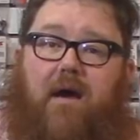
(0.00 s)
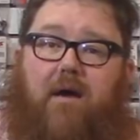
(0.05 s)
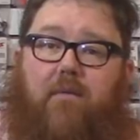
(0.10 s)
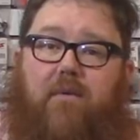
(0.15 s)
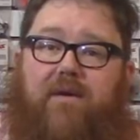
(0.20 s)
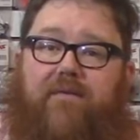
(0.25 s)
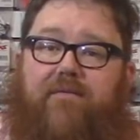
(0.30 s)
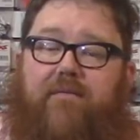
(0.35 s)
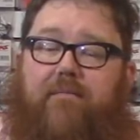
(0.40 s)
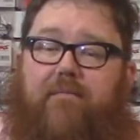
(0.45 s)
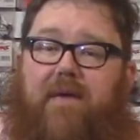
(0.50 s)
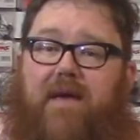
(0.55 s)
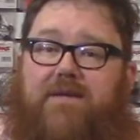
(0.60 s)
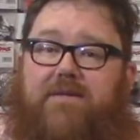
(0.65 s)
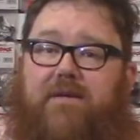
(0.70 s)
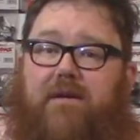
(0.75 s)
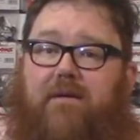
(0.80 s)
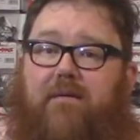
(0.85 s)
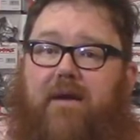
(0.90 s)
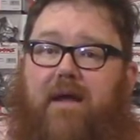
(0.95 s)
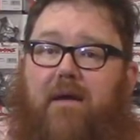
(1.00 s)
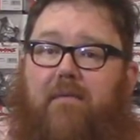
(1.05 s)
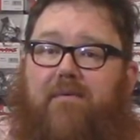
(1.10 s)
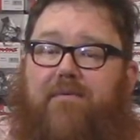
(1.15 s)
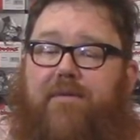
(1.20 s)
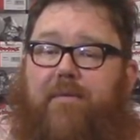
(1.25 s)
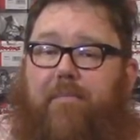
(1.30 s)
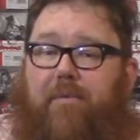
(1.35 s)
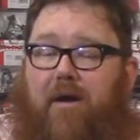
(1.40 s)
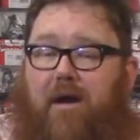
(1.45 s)
We've been messing around
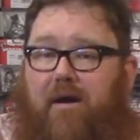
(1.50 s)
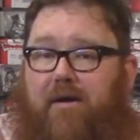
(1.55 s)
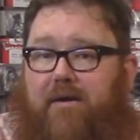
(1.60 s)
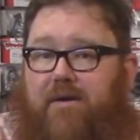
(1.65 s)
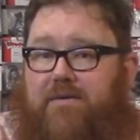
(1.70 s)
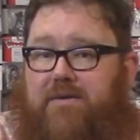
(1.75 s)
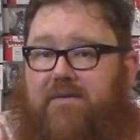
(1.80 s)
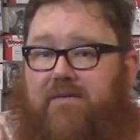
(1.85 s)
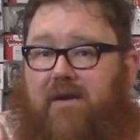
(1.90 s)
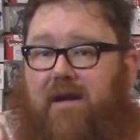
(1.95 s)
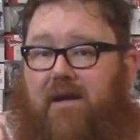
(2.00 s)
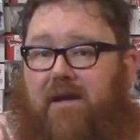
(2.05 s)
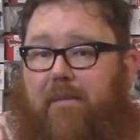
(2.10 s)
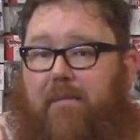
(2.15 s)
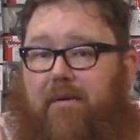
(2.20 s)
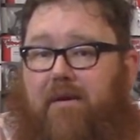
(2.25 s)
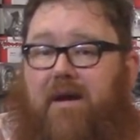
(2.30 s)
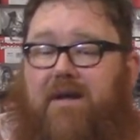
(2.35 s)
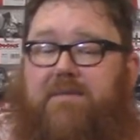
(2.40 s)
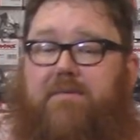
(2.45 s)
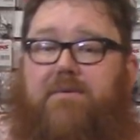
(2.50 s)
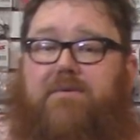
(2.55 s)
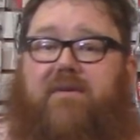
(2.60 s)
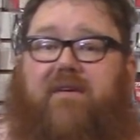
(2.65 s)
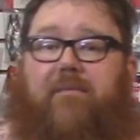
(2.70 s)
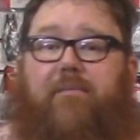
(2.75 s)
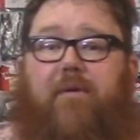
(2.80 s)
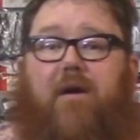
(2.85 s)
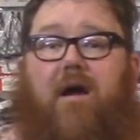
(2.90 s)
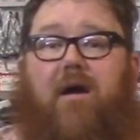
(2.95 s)
with the Broncos. We've got a couple customers who
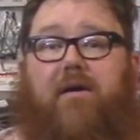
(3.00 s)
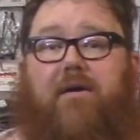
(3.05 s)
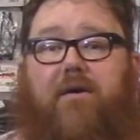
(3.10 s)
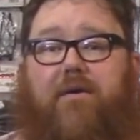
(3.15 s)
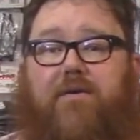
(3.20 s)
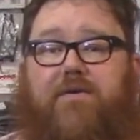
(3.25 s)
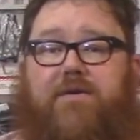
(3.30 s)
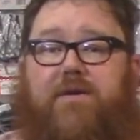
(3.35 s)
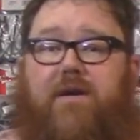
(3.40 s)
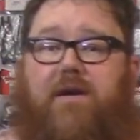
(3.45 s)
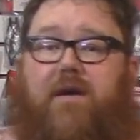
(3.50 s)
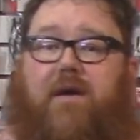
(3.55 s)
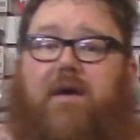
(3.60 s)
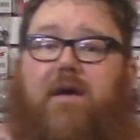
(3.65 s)
have Broncos.